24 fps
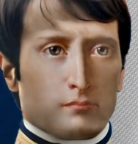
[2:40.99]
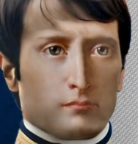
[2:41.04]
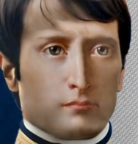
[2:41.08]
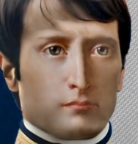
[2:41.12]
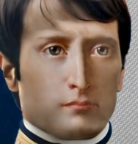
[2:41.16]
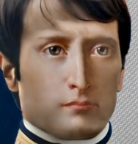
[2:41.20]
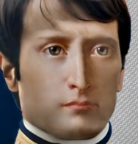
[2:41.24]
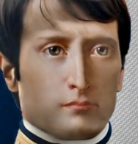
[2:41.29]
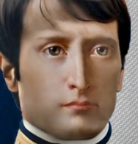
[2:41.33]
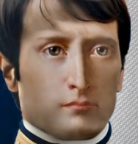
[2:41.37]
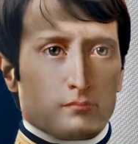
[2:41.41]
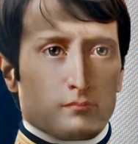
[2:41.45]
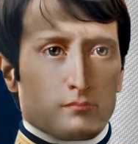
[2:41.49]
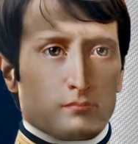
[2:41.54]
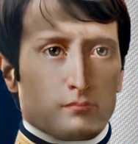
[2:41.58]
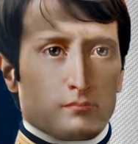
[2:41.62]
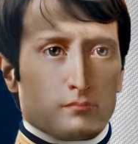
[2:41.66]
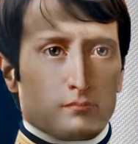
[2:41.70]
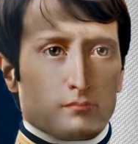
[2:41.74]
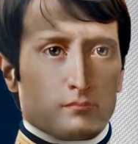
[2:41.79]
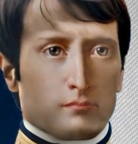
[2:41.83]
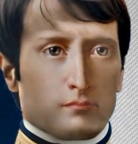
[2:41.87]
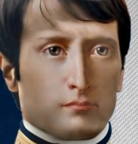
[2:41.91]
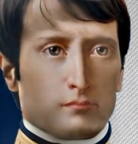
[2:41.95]

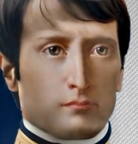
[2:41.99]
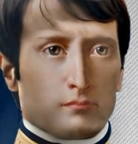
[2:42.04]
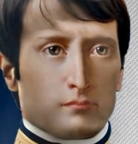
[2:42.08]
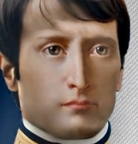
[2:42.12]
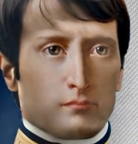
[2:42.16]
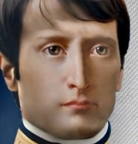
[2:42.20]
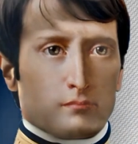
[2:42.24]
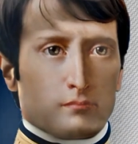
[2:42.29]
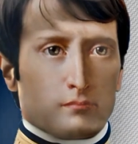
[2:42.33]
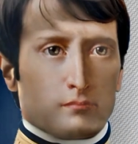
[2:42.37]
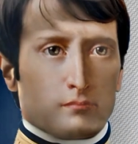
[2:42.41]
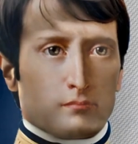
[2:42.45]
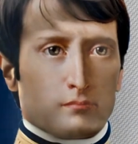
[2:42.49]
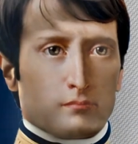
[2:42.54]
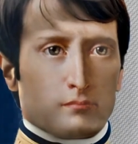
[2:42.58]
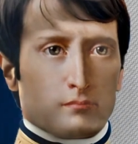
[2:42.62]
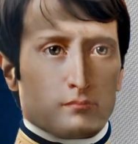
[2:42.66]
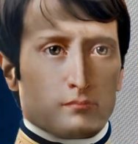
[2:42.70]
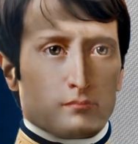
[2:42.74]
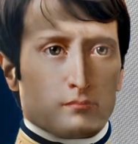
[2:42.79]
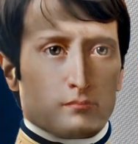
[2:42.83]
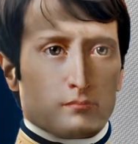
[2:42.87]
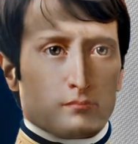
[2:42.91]
(silence)